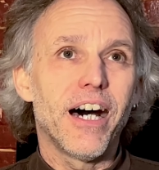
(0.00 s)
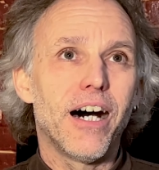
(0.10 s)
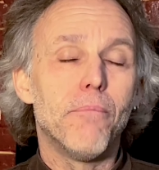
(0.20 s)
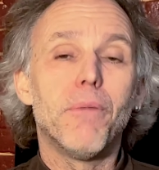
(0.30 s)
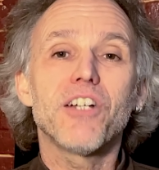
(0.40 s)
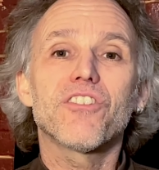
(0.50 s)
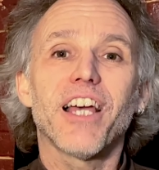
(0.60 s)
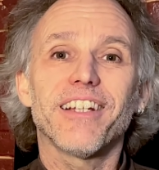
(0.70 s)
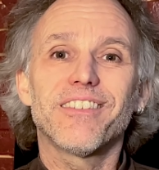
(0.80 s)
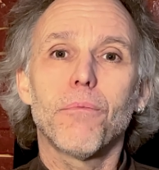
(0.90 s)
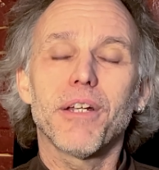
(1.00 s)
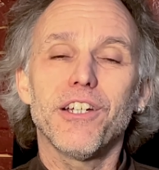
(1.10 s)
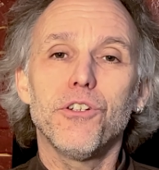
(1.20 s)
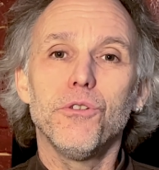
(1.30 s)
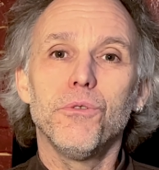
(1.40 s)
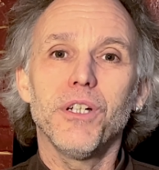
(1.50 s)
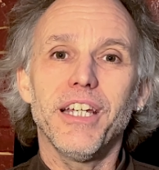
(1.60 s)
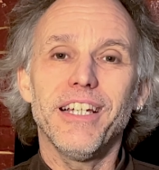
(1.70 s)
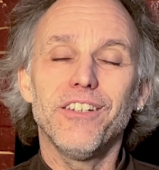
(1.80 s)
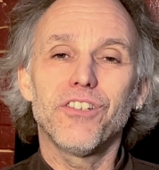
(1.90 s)
much like somebody who
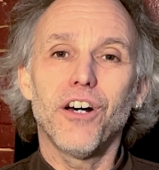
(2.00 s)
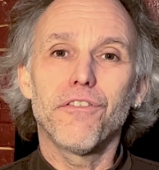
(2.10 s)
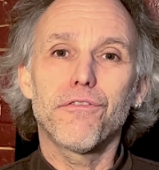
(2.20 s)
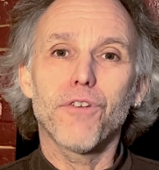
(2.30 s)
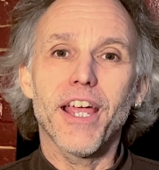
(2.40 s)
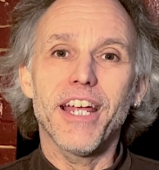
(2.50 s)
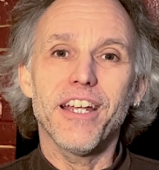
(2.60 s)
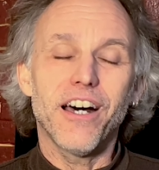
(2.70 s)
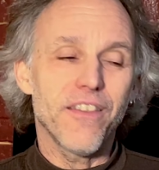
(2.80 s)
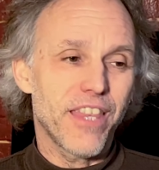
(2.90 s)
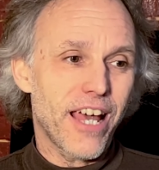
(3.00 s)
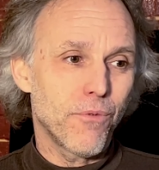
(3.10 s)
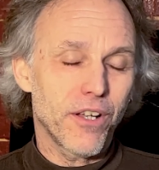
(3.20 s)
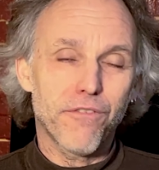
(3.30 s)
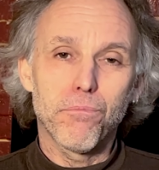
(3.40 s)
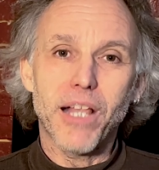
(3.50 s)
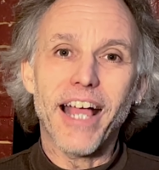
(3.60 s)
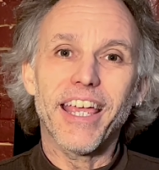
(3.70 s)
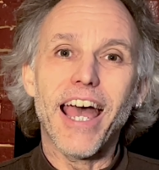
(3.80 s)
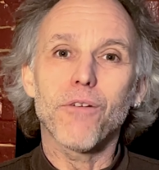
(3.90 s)
is afraid that when a
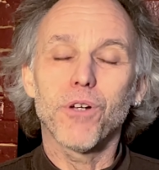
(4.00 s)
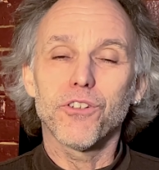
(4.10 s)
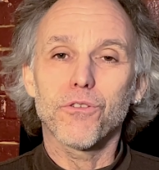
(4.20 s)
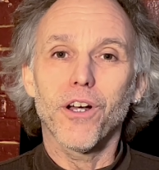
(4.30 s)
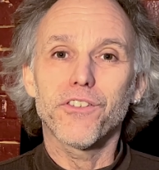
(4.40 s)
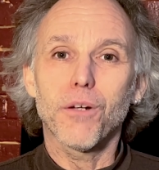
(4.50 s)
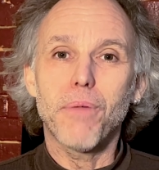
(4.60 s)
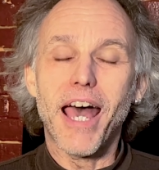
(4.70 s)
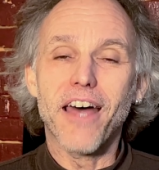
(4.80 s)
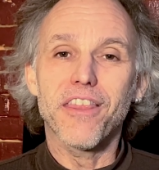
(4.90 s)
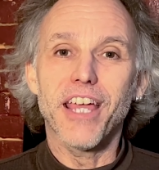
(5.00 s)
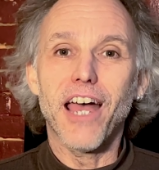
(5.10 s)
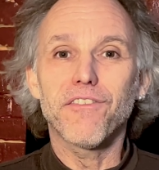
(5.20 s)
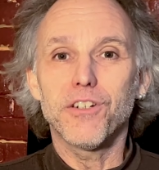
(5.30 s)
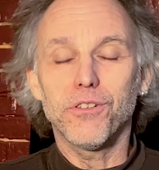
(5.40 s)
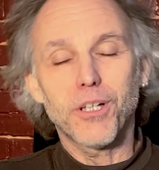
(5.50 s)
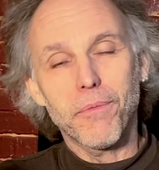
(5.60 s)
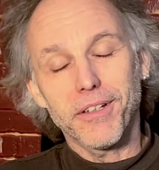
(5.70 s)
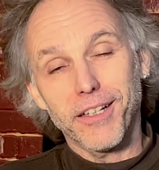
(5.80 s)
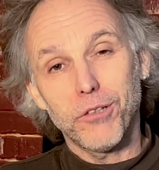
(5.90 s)
black cat runs across their path, they have to do
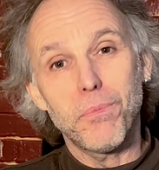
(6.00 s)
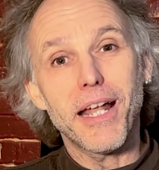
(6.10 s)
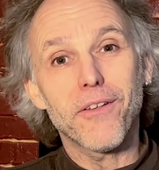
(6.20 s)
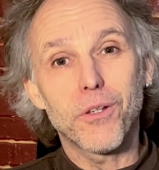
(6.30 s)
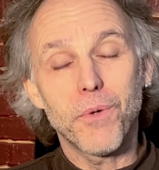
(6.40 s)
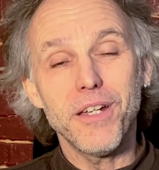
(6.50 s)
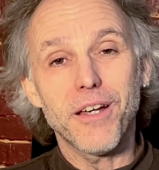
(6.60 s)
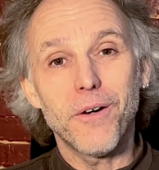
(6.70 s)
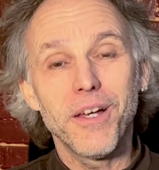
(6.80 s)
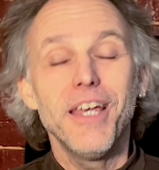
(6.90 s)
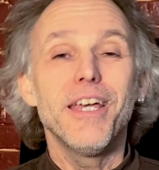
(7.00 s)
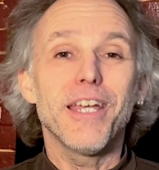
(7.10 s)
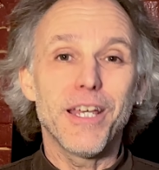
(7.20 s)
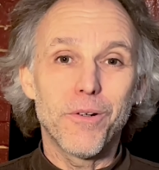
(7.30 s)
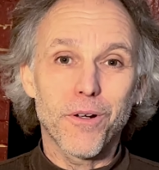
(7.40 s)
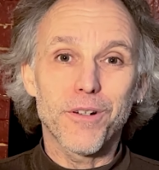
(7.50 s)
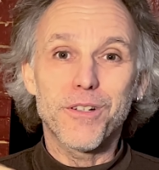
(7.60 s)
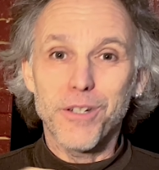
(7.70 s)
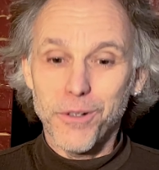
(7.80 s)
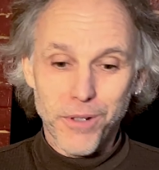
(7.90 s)
something like spit out the window in order
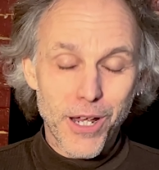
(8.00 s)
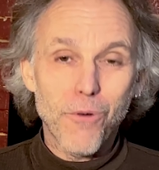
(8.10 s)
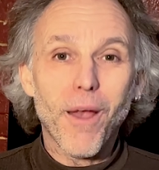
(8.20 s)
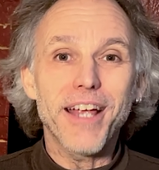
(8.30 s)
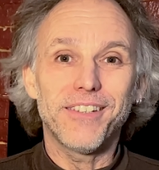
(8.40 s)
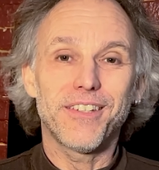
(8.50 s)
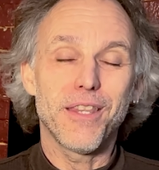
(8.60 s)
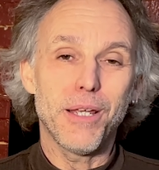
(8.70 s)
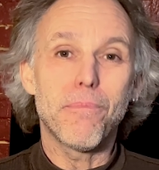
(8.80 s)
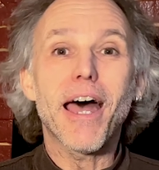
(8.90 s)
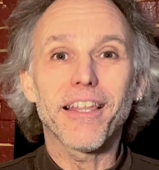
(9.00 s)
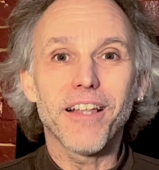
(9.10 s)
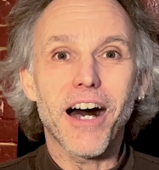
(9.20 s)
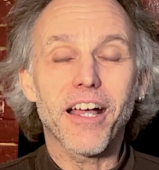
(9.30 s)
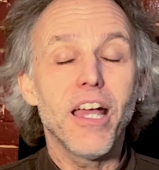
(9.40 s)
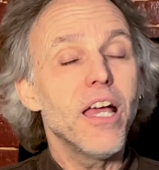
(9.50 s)
to erase the bad luck.